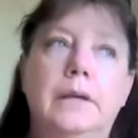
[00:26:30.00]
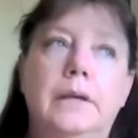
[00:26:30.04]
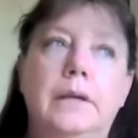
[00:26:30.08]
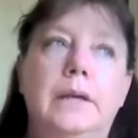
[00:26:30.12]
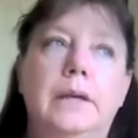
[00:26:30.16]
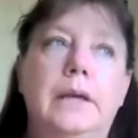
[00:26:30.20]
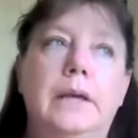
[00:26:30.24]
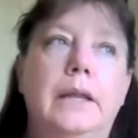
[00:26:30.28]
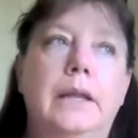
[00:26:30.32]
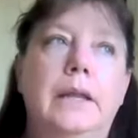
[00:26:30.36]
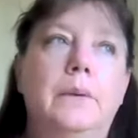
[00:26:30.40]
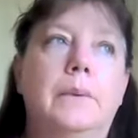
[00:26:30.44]

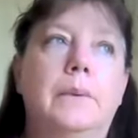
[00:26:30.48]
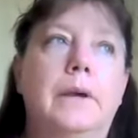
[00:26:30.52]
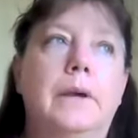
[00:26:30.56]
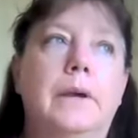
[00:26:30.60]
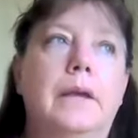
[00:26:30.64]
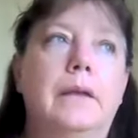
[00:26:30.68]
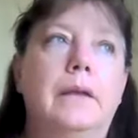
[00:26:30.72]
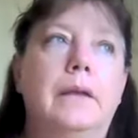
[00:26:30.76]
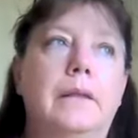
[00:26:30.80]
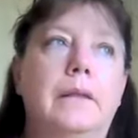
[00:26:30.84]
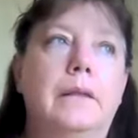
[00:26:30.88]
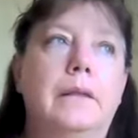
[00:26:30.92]

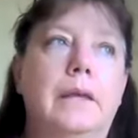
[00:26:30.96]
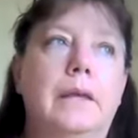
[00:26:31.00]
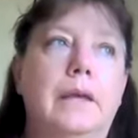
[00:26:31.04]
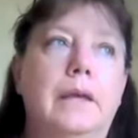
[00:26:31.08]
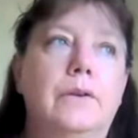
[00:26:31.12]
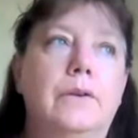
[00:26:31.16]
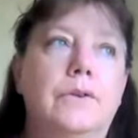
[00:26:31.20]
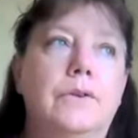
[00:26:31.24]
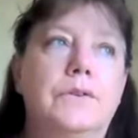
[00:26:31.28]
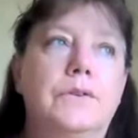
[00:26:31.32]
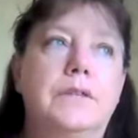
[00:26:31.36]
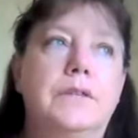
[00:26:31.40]
Anyway, and
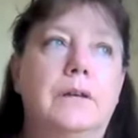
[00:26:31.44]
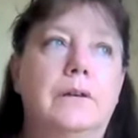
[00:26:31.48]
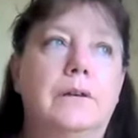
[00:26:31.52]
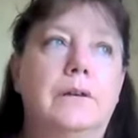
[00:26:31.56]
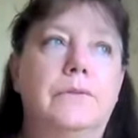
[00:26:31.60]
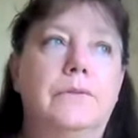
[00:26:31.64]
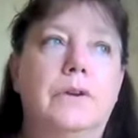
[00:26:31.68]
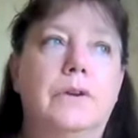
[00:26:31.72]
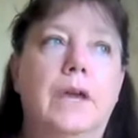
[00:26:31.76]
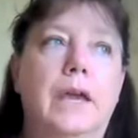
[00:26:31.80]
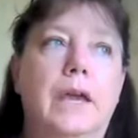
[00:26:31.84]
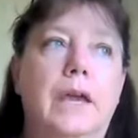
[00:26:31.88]
your
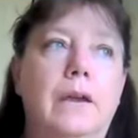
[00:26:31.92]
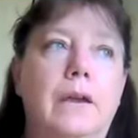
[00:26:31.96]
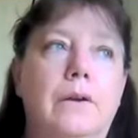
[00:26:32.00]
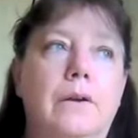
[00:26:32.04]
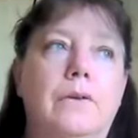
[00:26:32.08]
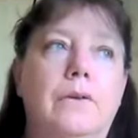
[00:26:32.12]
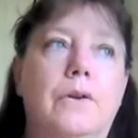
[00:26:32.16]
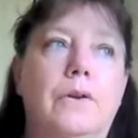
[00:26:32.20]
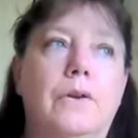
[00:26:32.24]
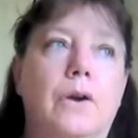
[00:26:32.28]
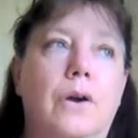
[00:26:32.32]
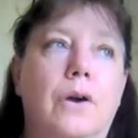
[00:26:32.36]

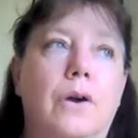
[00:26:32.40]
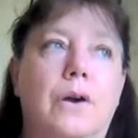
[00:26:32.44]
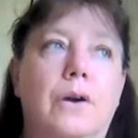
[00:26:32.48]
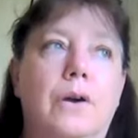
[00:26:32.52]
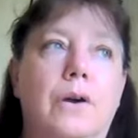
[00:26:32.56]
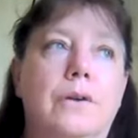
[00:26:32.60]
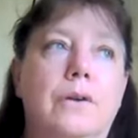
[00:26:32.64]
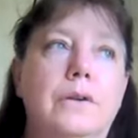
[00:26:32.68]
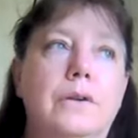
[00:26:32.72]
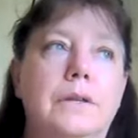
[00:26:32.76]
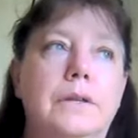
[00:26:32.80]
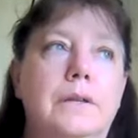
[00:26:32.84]
self-care
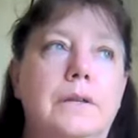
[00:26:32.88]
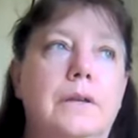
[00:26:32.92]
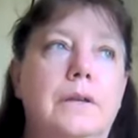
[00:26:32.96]
card